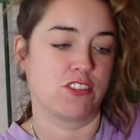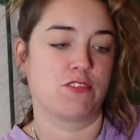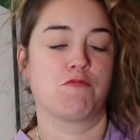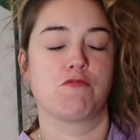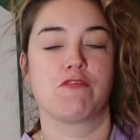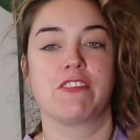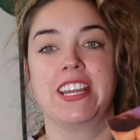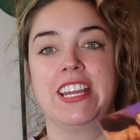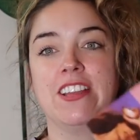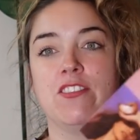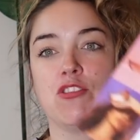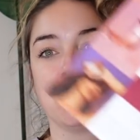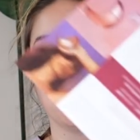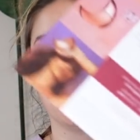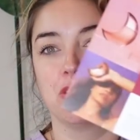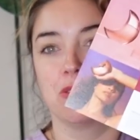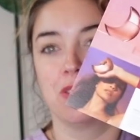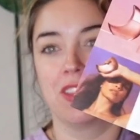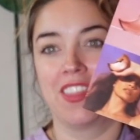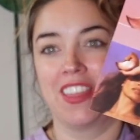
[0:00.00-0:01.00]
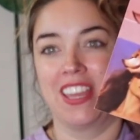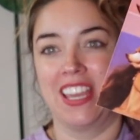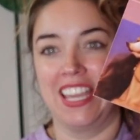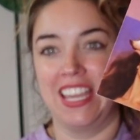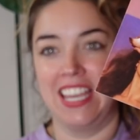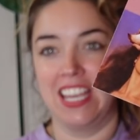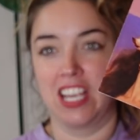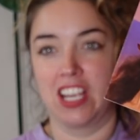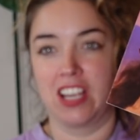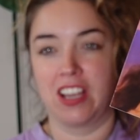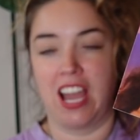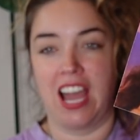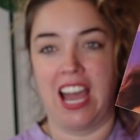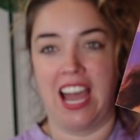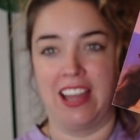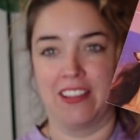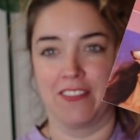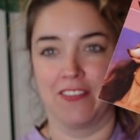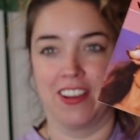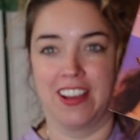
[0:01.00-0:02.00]
just redo the
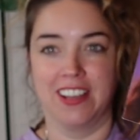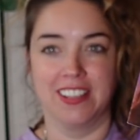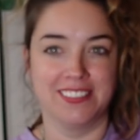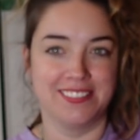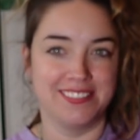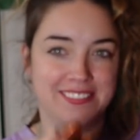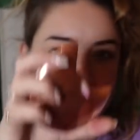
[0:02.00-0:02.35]
advert.